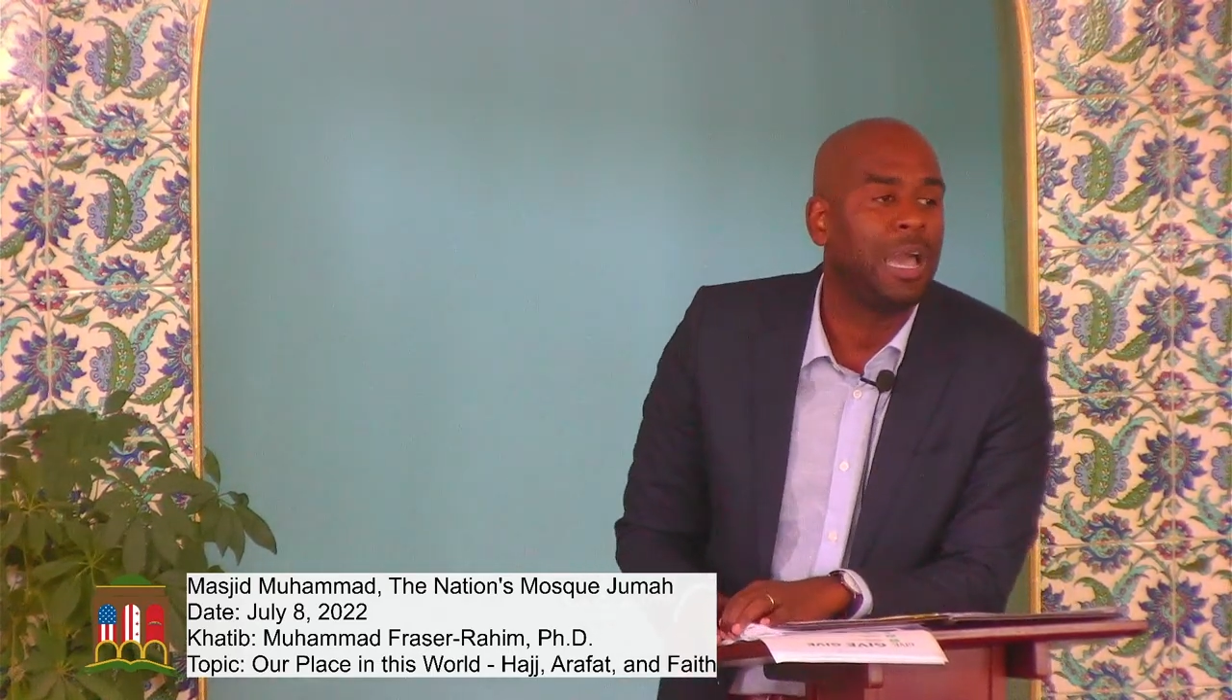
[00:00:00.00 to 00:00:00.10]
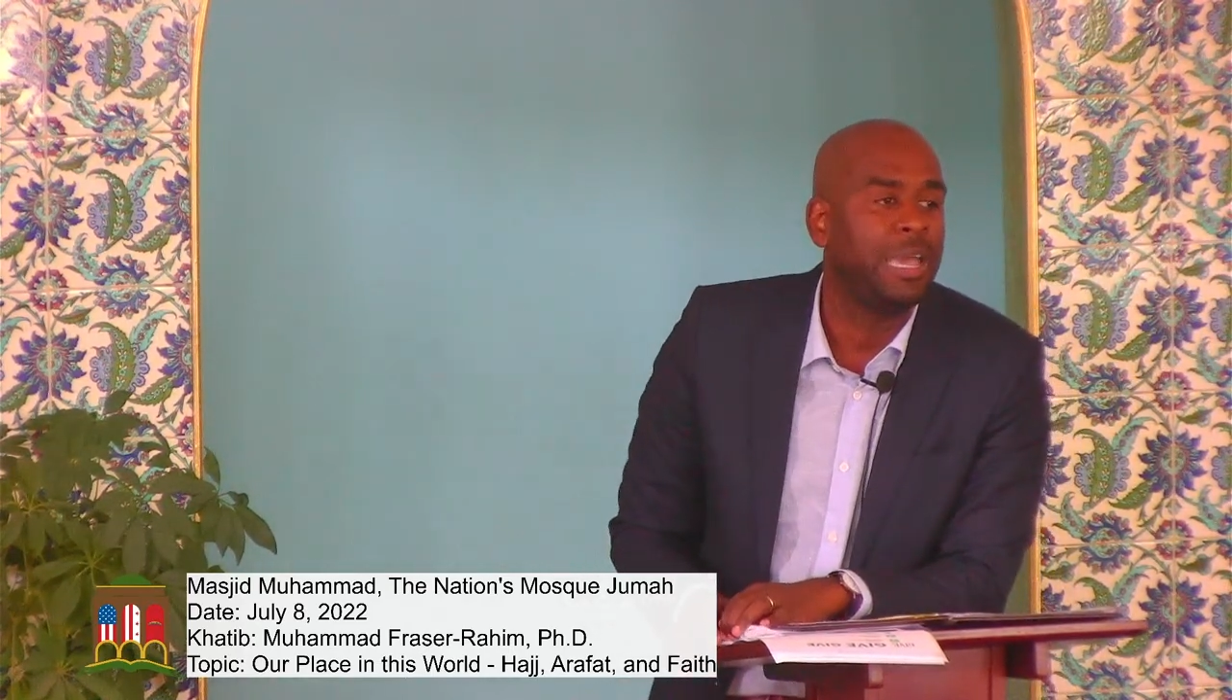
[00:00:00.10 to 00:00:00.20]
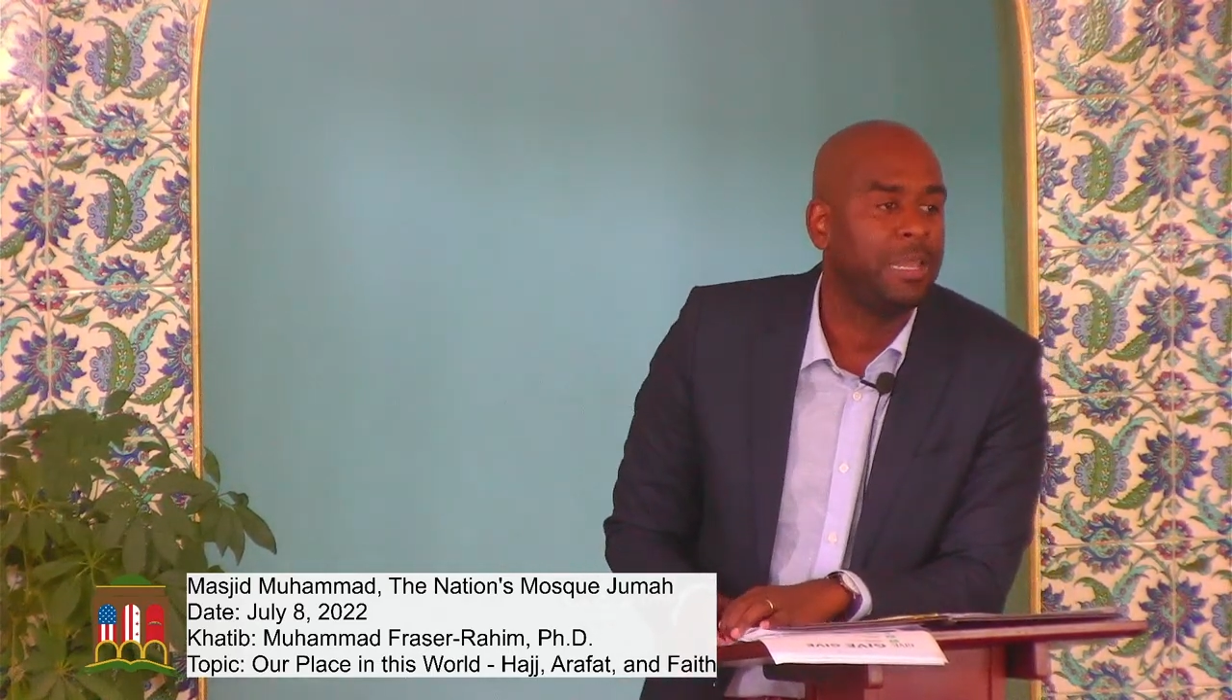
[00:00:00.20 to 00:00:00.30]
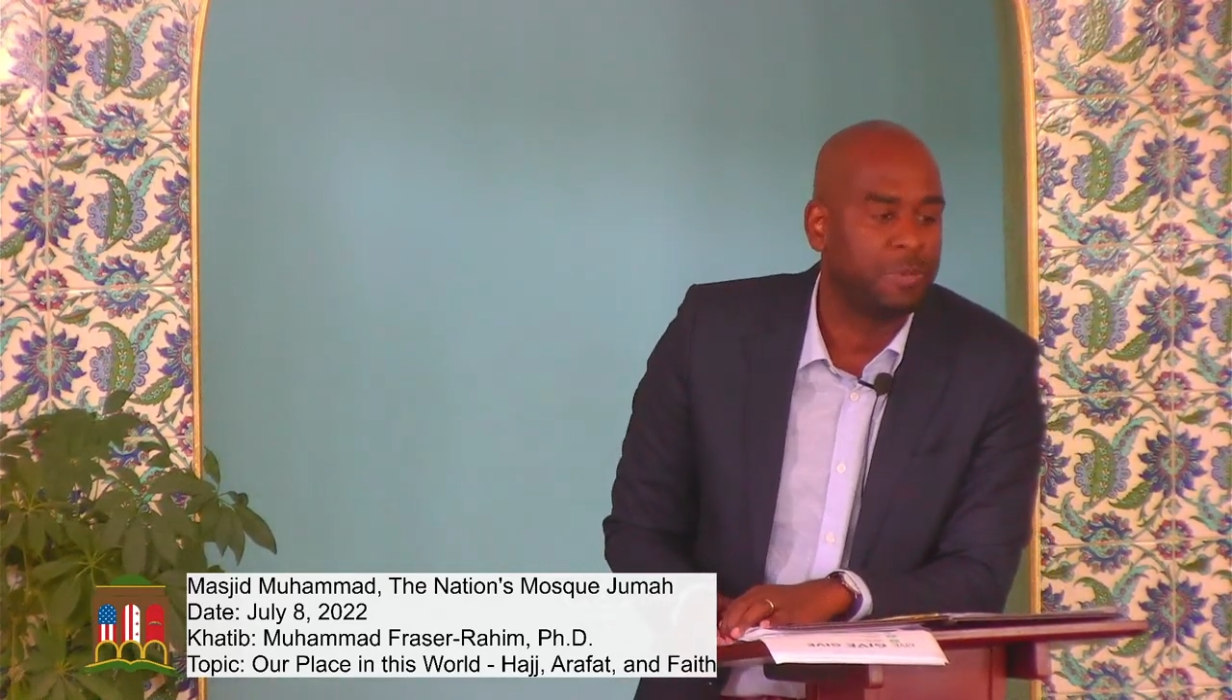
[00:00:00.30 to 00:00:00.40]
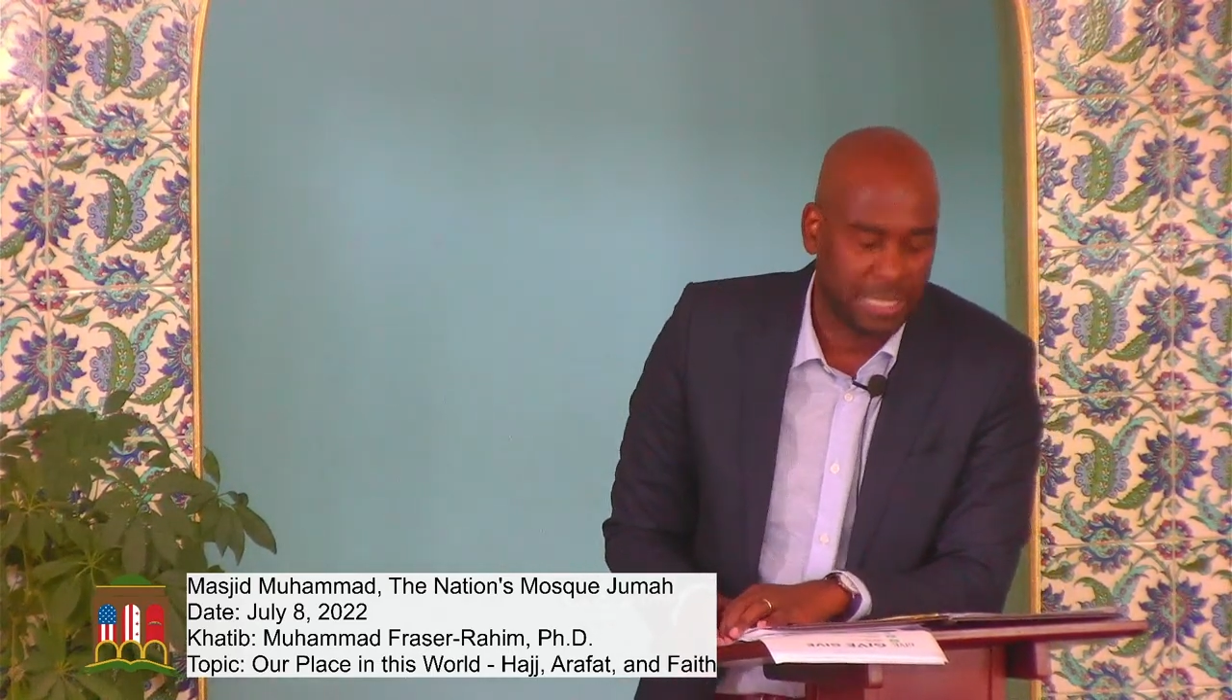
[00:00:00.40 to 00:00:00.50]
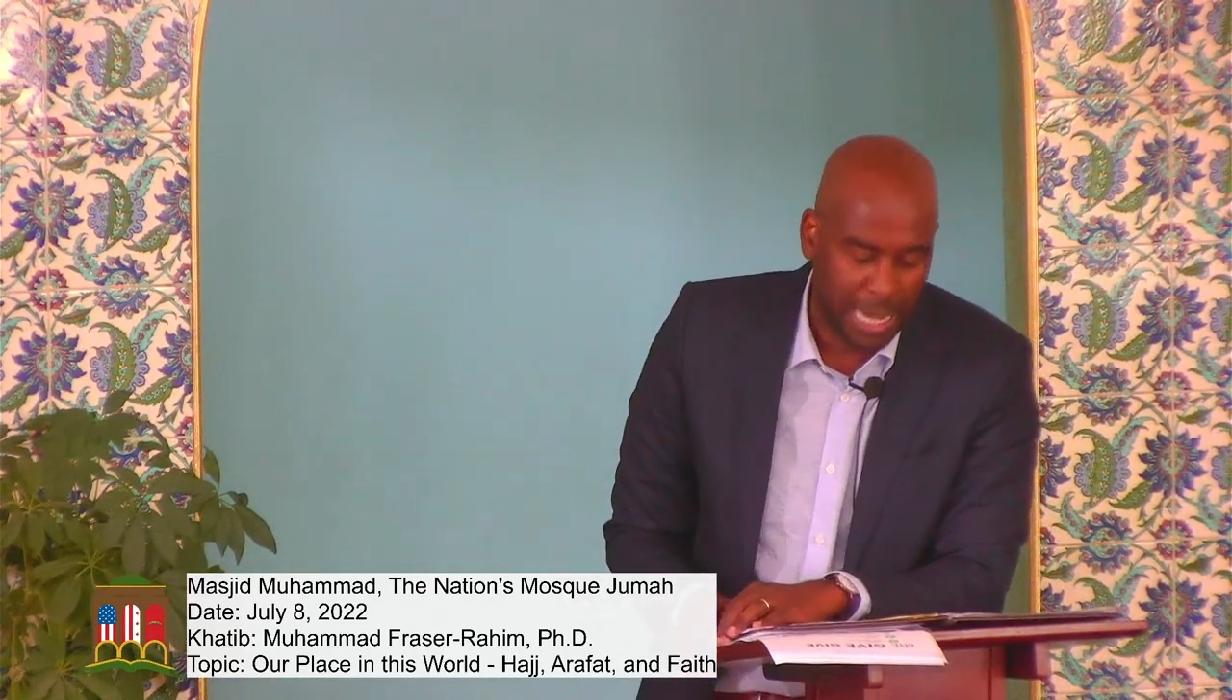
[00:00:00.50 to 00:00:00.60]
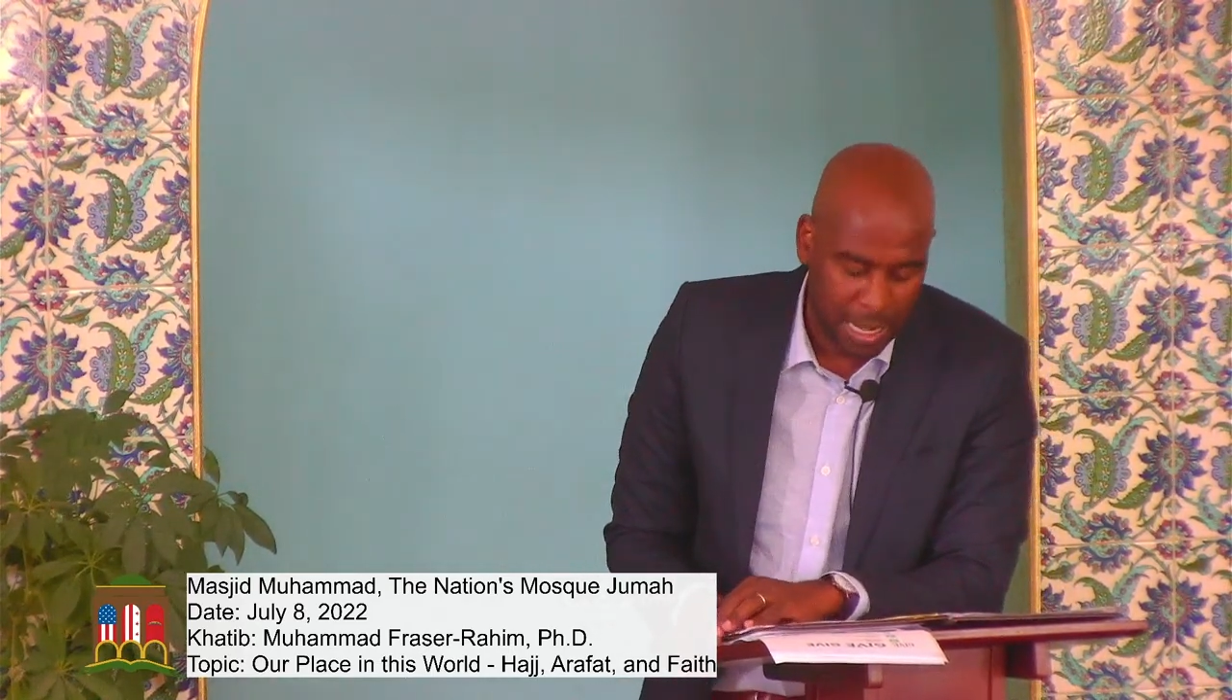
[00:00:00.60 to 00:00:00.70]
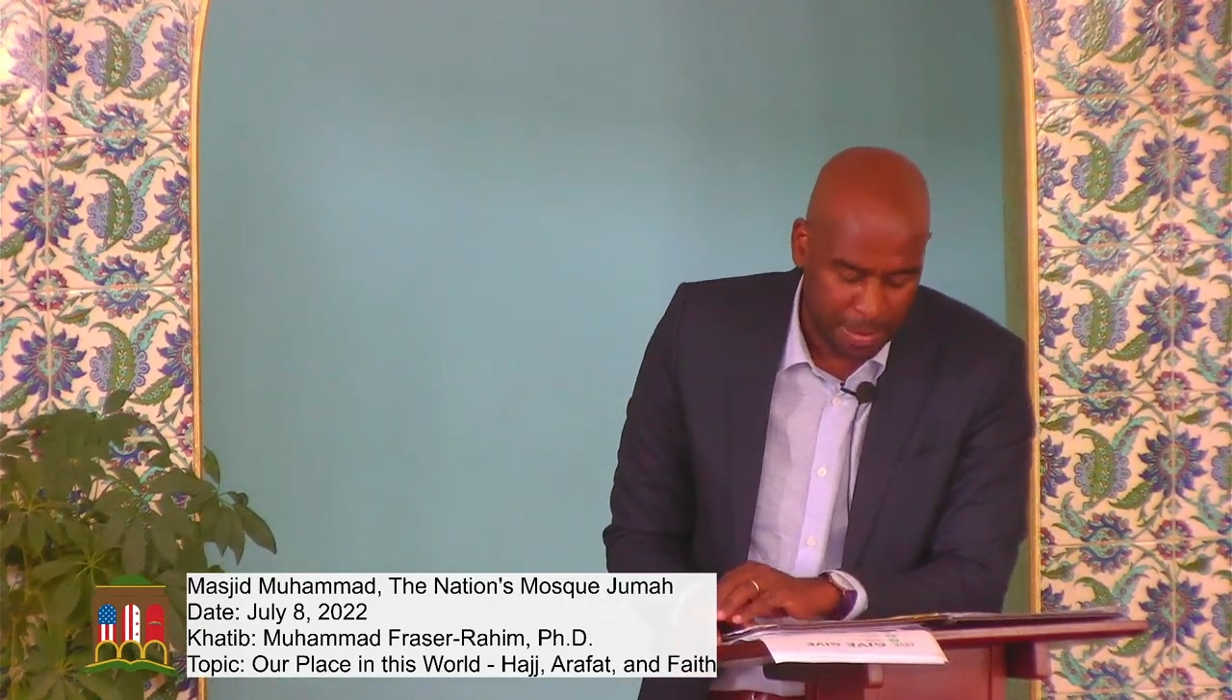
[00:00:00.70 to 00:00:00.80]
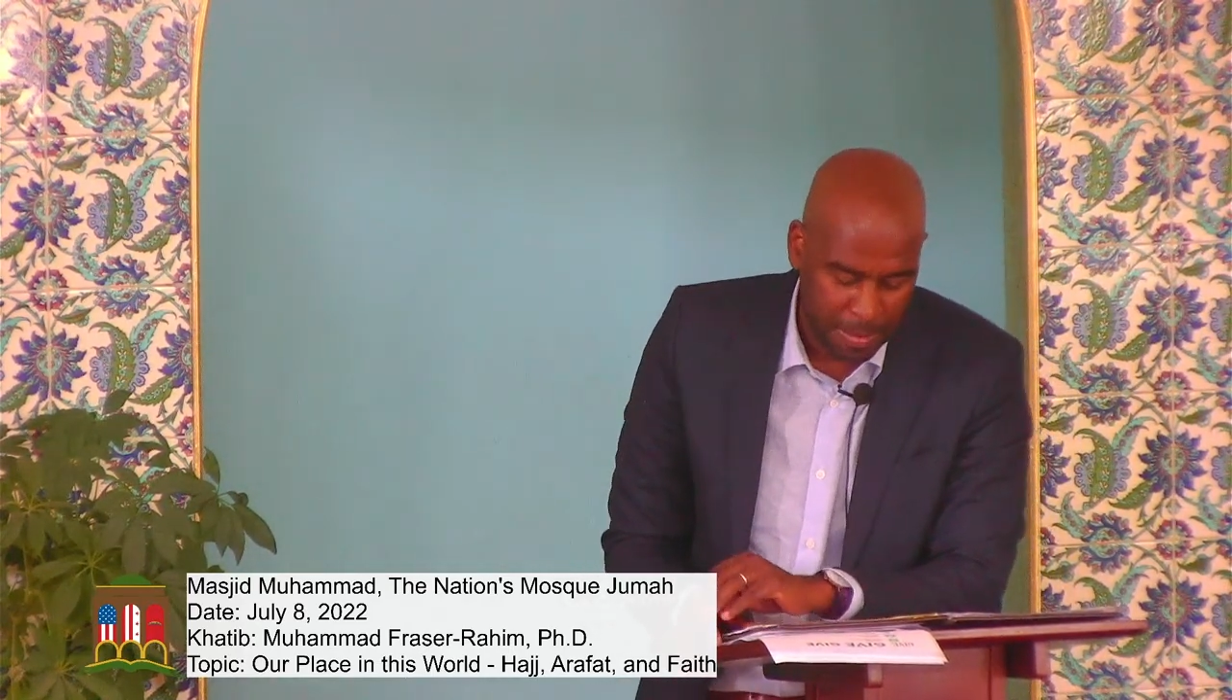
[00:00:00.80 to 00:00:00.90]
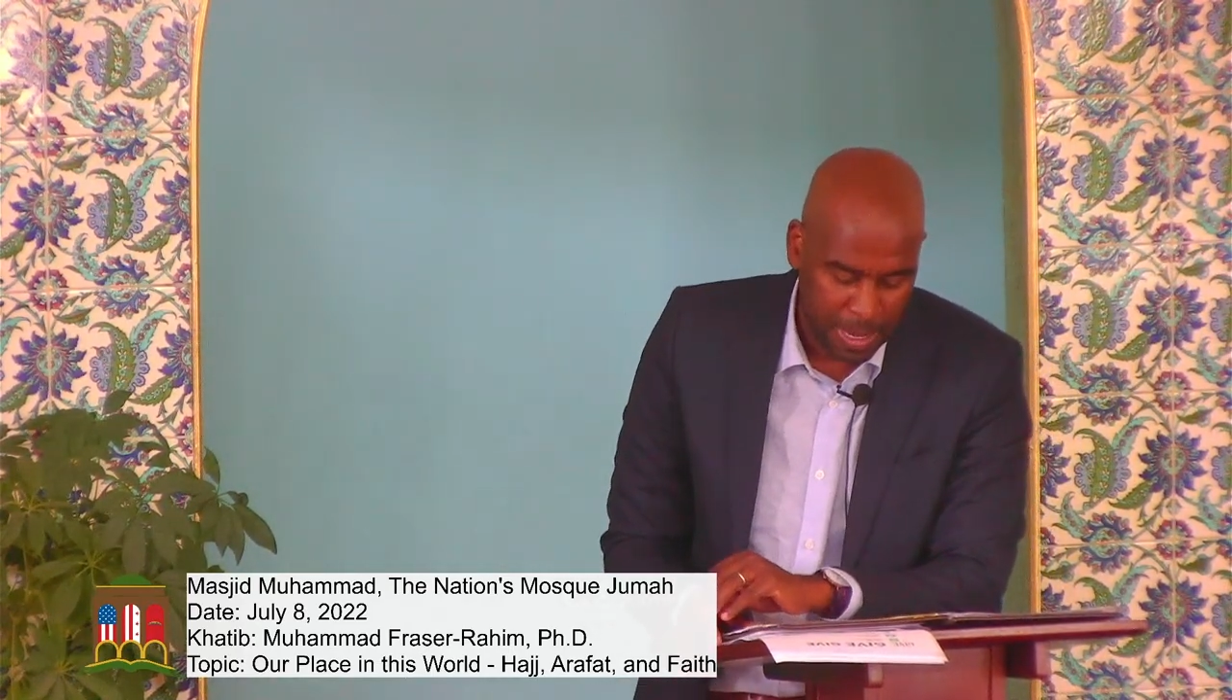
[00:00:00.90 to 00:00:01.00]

alaihi wasallam.